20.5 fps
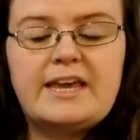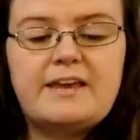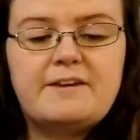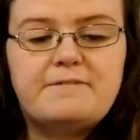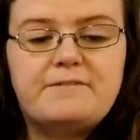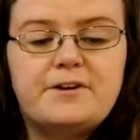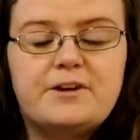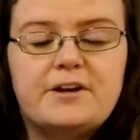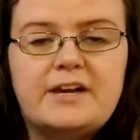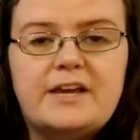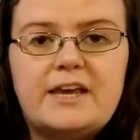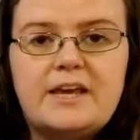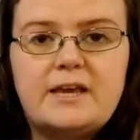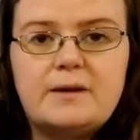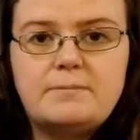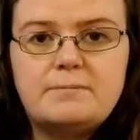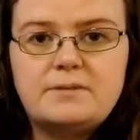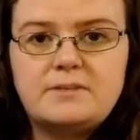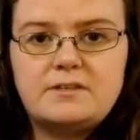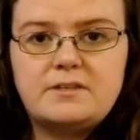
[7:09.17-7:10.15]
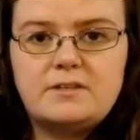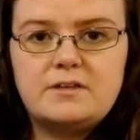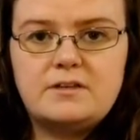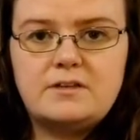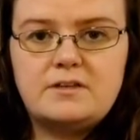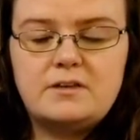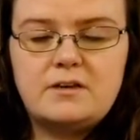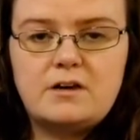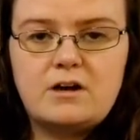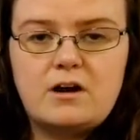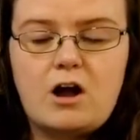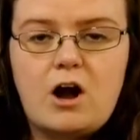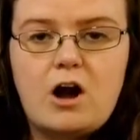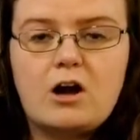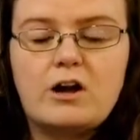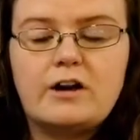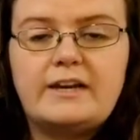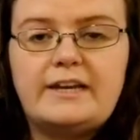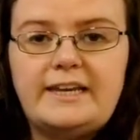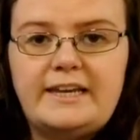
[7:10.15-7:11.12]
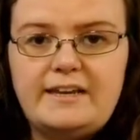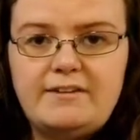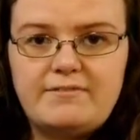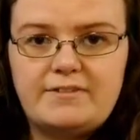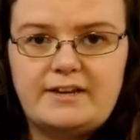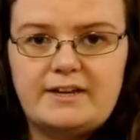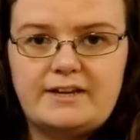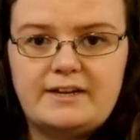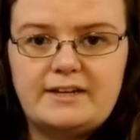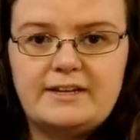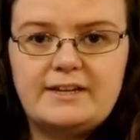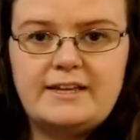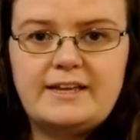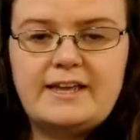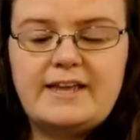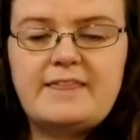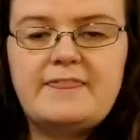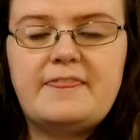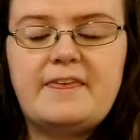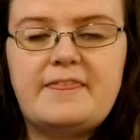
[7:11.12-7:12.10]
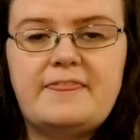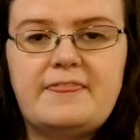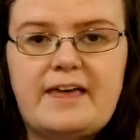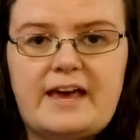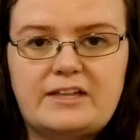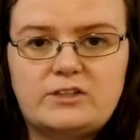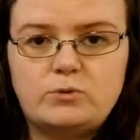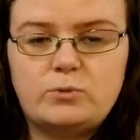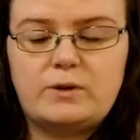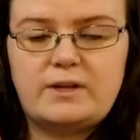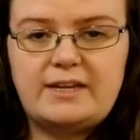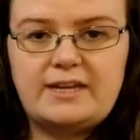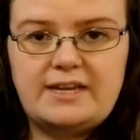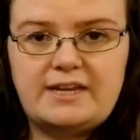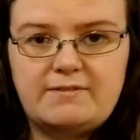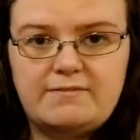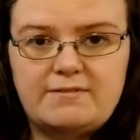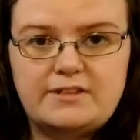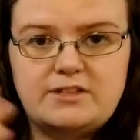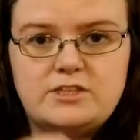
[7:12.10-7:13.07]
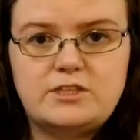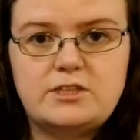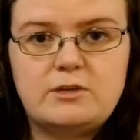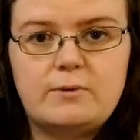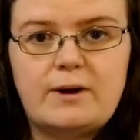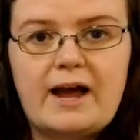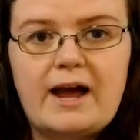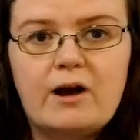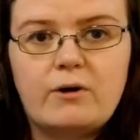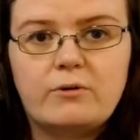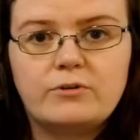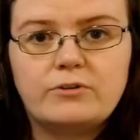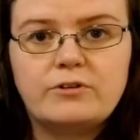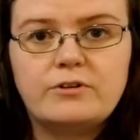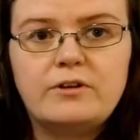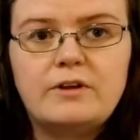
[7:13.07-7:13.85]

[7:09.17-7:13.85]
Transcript: If your hips are even, then that's what evens you out.